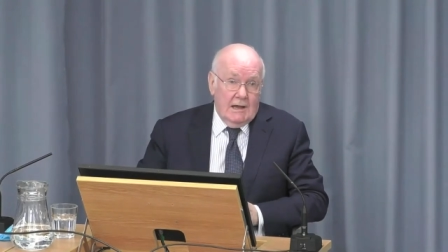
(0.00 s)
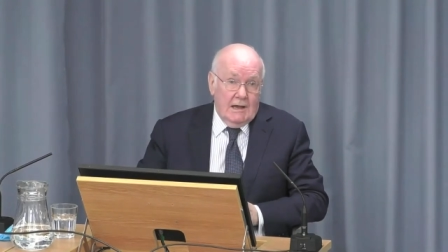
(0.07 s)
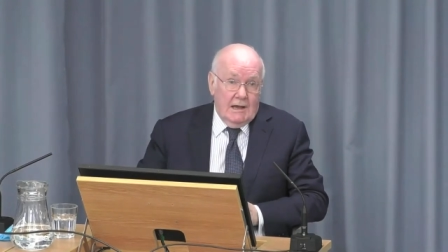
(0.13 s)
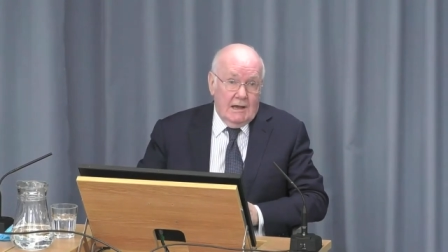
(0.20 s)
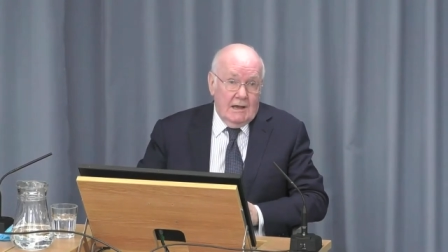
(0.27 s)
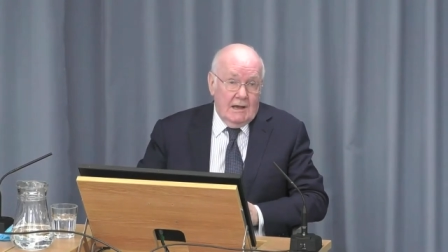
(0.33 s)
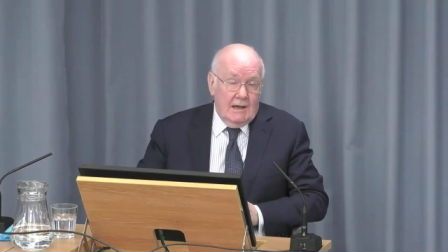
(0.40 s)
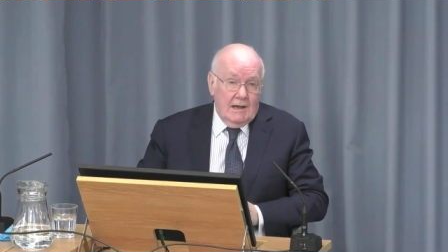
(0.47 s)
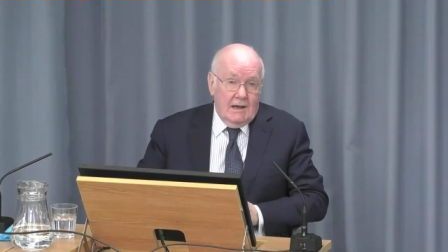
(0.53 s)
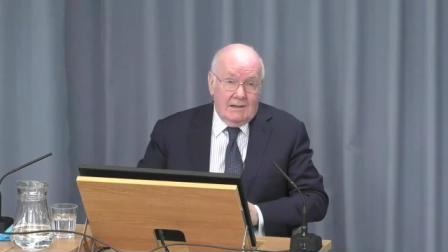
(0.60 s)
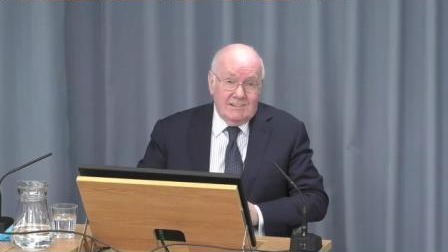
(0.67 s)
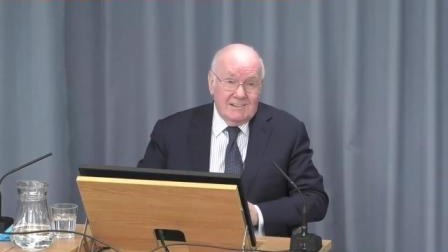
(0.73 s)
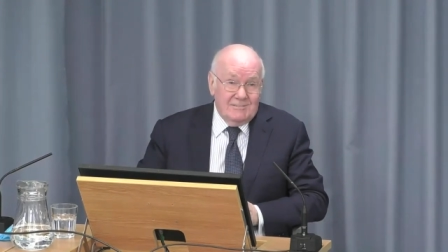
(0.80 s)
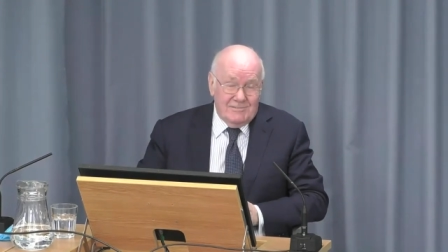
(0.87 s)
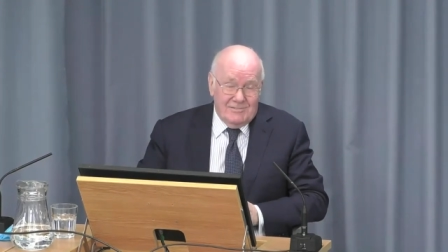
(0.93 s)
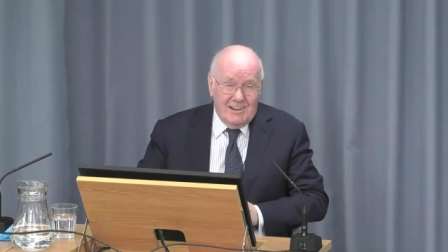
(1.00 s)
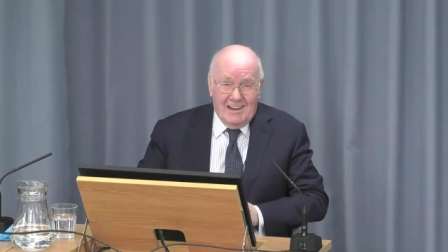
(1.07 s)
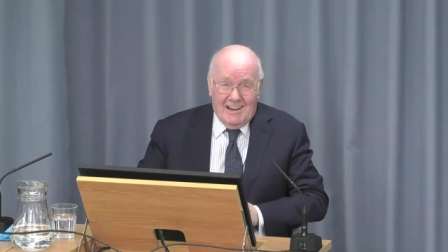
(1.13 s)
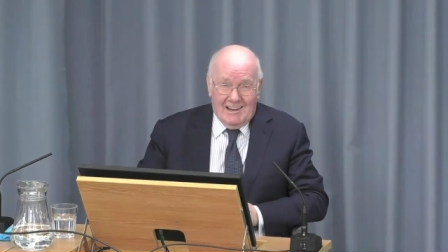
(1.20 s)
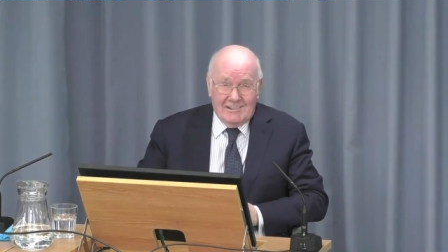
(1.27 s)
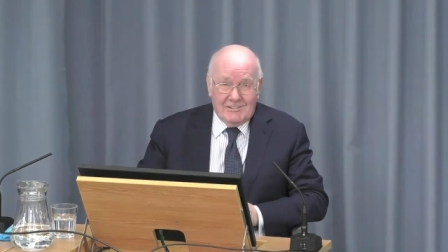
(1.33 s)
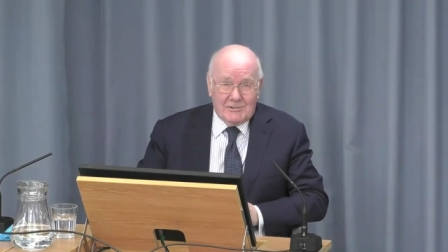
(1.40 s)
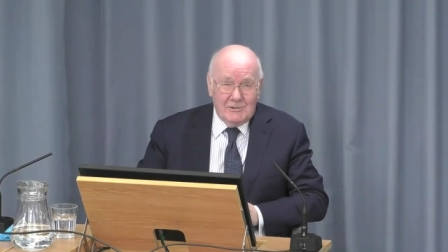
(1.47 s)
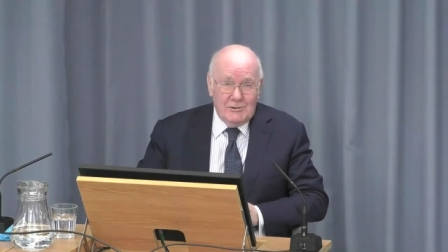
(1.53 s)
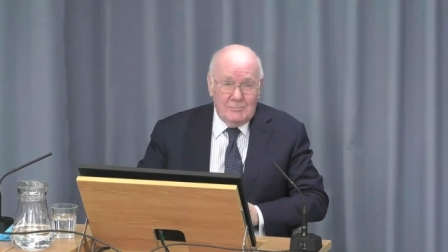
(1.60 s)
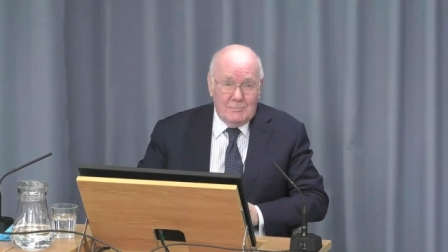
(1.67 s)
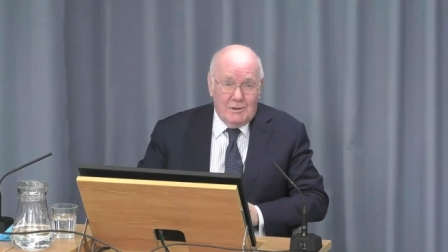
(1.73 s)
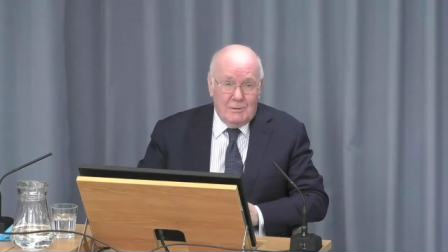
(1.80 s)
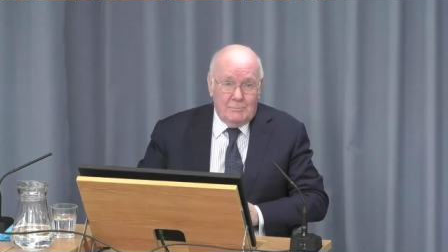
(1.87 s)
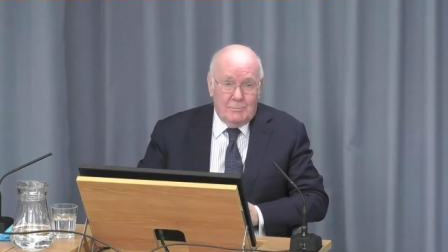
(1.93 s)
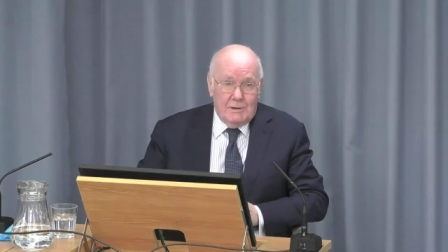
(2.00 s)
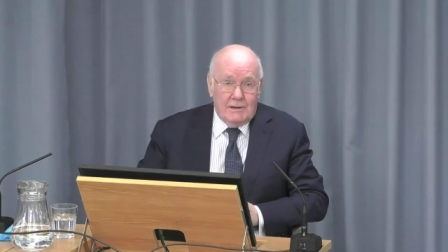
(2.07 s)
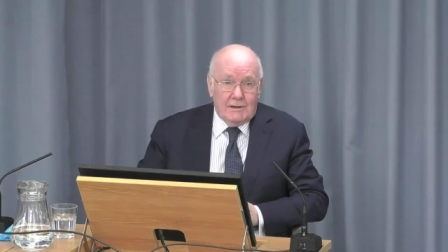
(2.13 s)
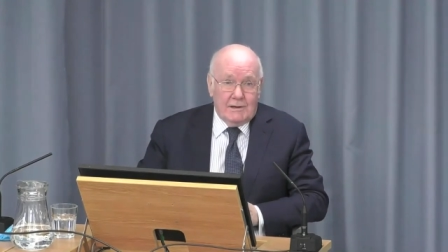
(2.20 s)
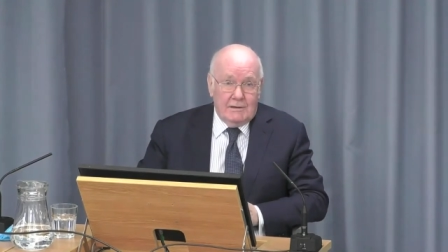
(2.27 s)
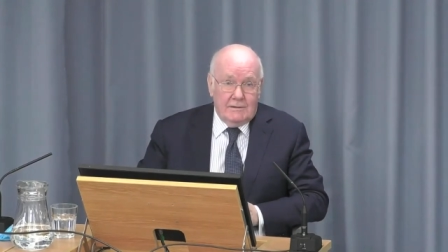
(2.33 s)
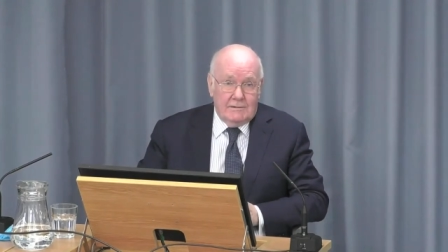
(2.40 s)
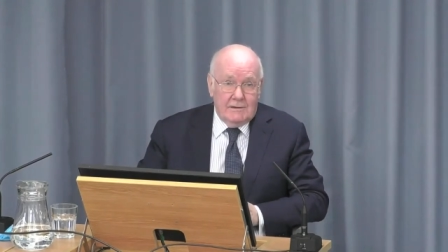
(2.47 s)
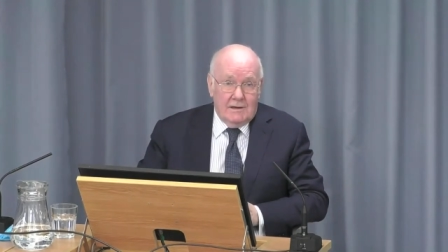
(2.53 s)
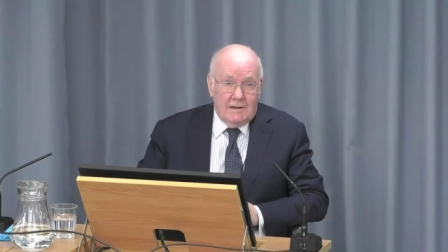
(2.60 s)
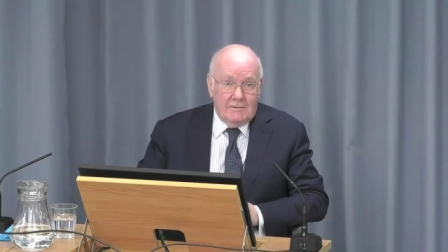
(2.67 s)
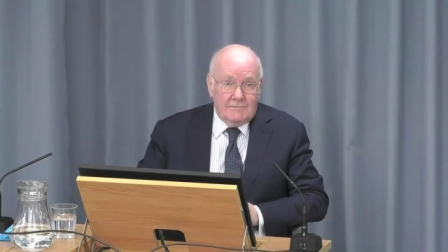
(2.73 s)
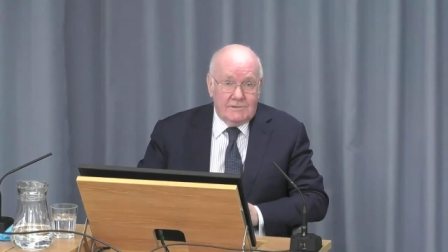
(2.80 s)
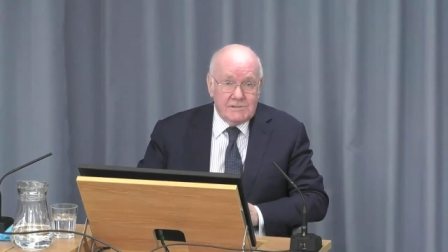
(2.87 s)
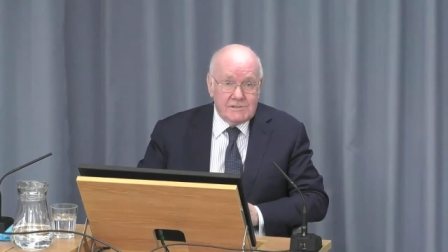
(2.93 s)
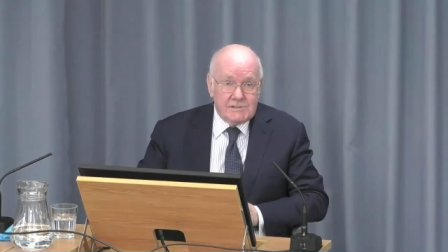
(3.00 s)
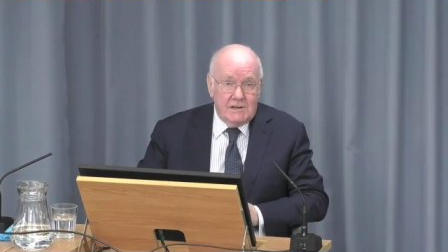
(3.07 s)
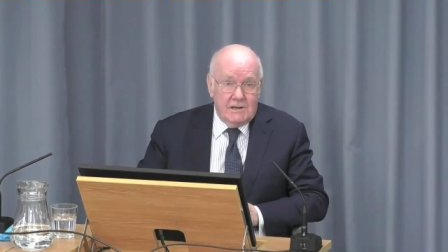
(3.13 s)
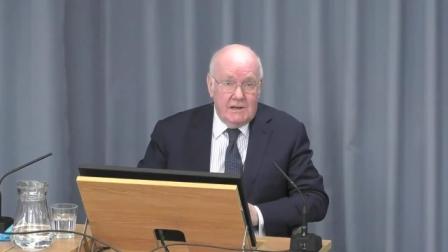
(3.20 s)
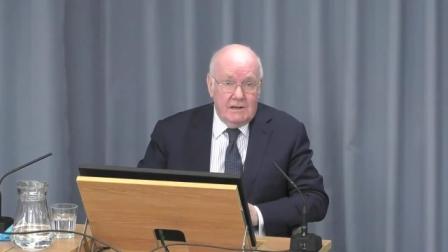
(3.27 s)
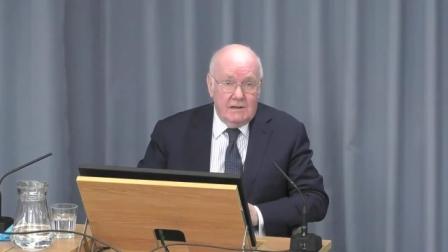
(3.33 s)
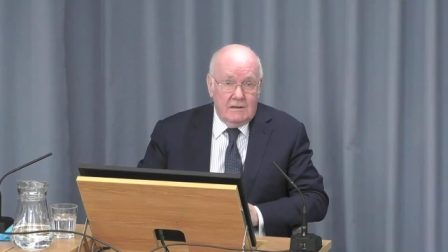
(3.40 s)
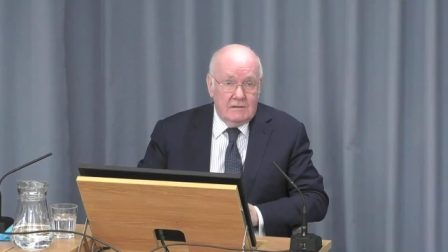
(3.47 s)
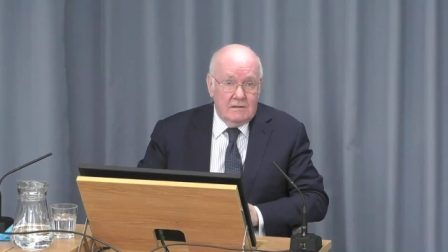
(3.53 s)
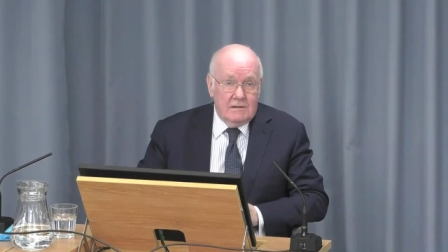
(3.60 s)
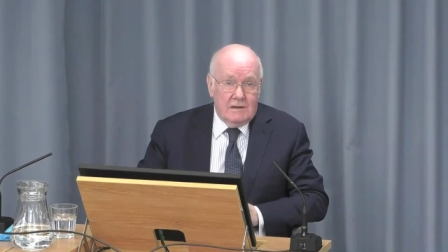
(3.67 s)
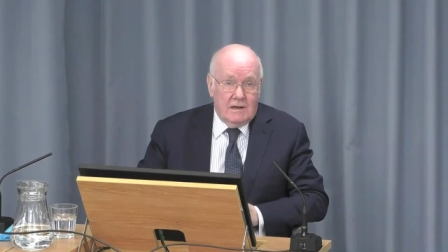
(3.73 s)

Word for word: Uh, and in fact, throughout my period, I have to say,